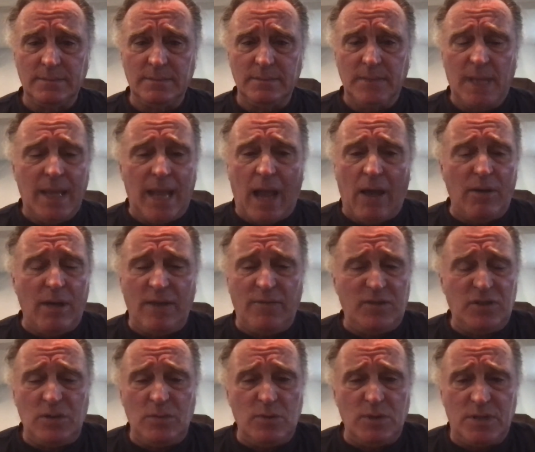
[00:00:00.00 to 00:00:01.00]
Now, if
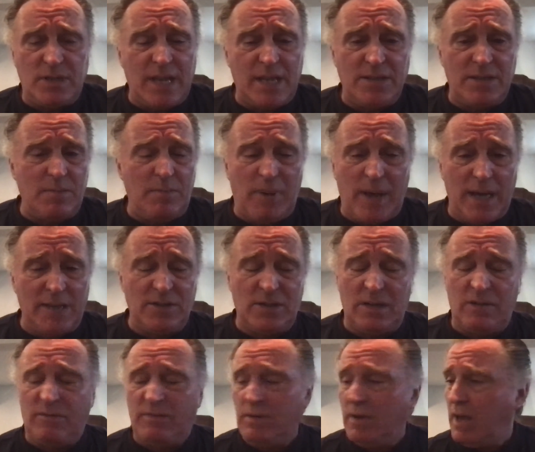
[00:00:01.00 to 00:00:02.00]
she was tested
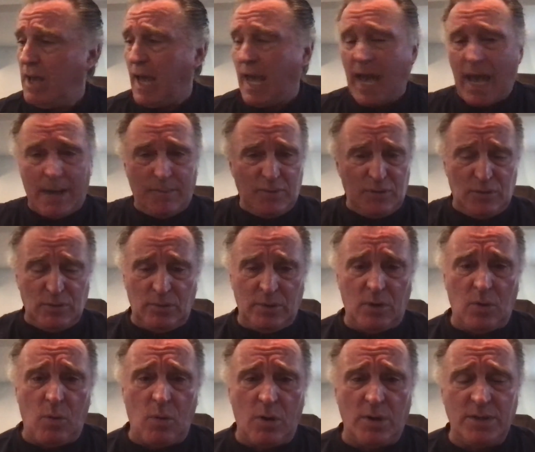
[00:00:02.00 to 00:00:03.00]
positive, absolutely
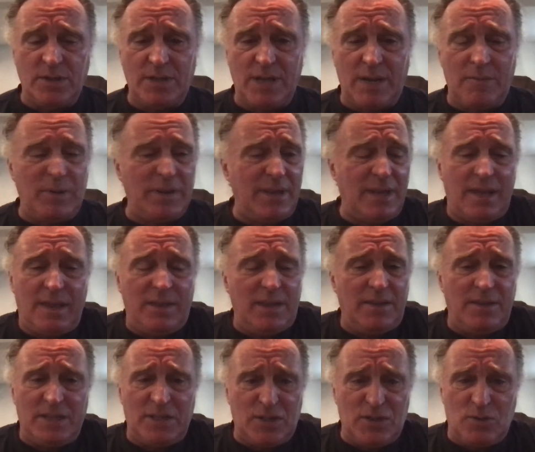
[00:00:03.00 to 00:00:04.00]
quarantine her, but th th
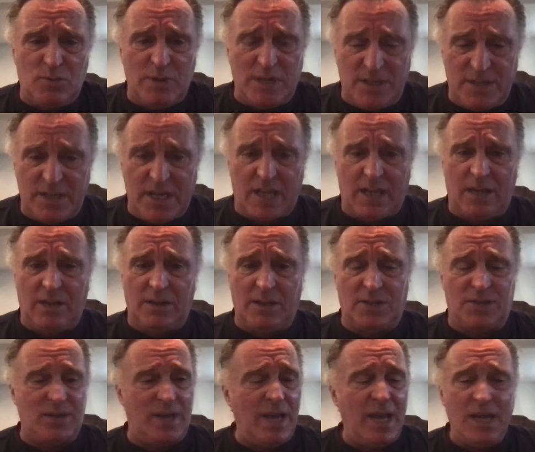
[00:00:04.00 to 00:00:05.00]
this is
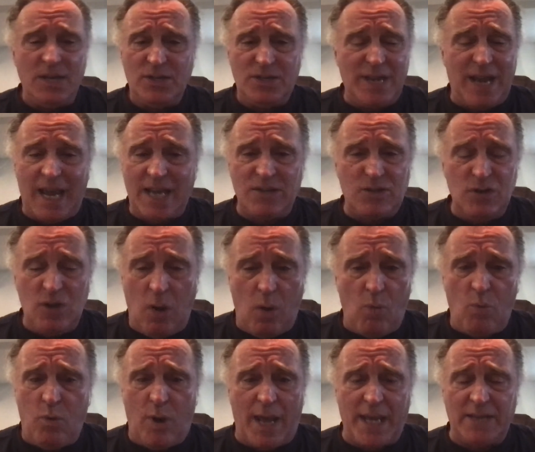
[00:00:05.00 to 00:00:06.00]
ridiculous. She has no
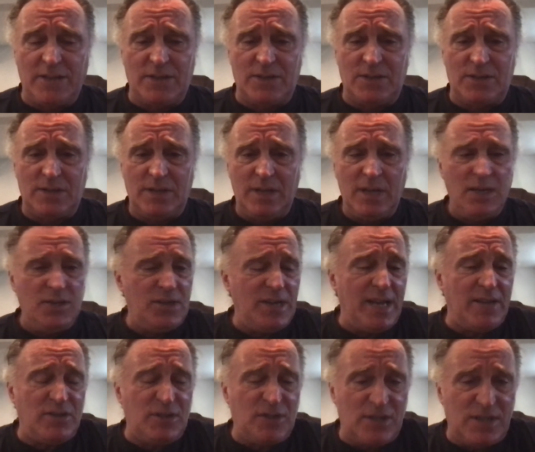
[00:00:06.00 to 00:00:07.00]
rights, she
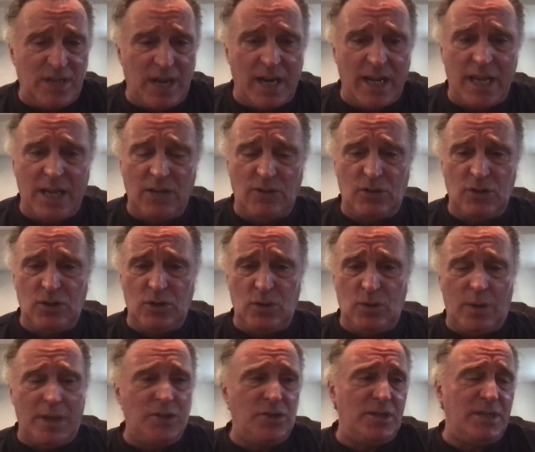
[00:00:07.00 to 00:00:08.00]
has studying to do,
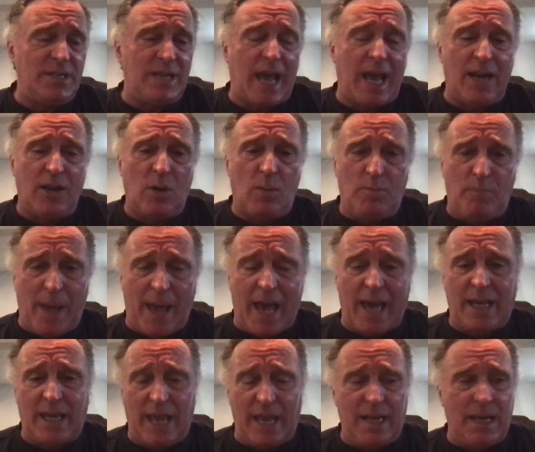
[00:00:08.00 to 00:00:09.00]
and she's got to go
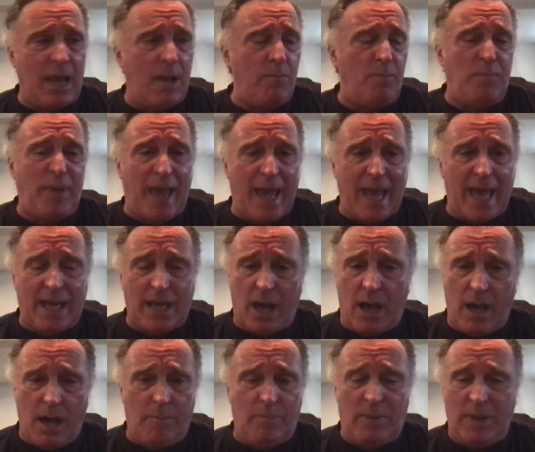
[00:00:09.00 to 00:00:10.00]
back and, and pack
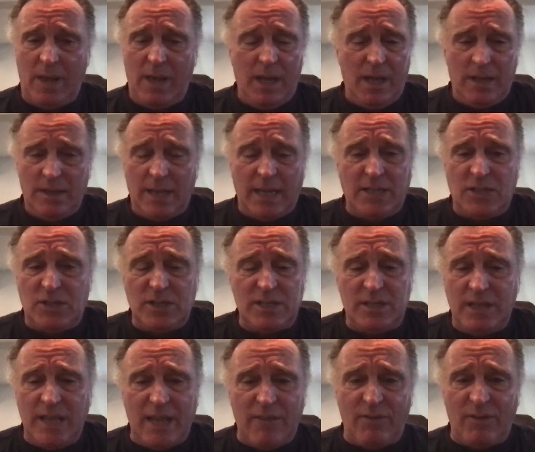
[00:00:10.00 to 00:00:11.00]
up like she's
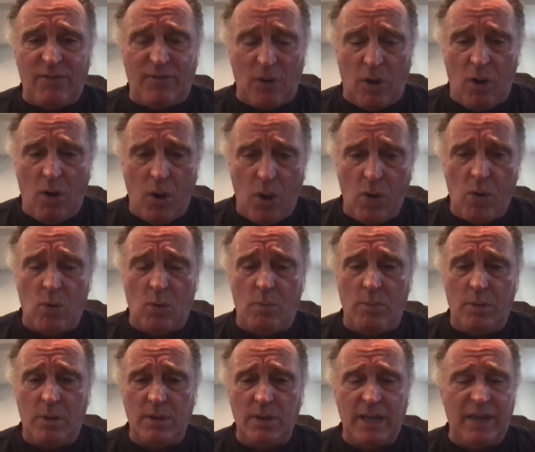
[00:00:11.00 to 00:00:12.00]
leaving for
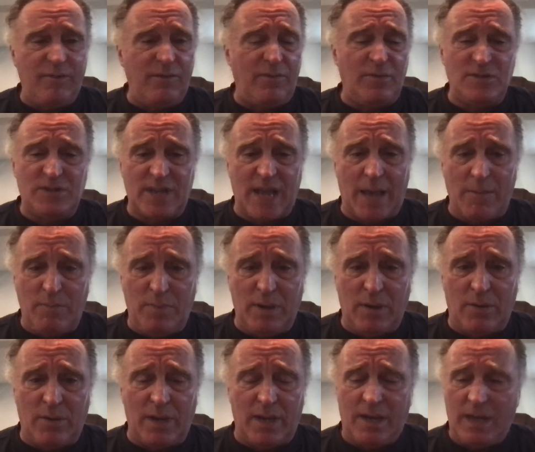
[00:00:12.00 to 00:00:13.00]
home, leaving for
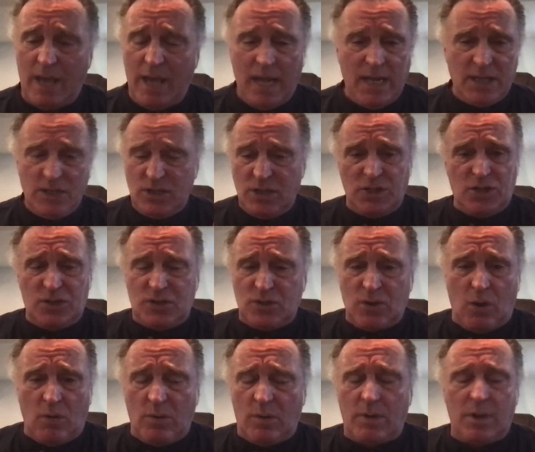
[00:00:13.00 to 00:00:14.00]
Siberia to just
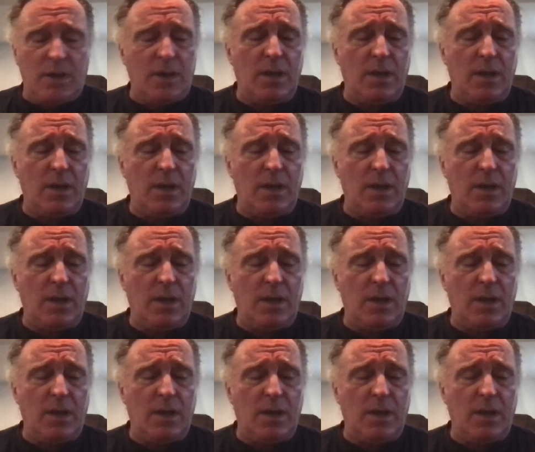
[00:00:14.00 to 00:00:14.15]
go to.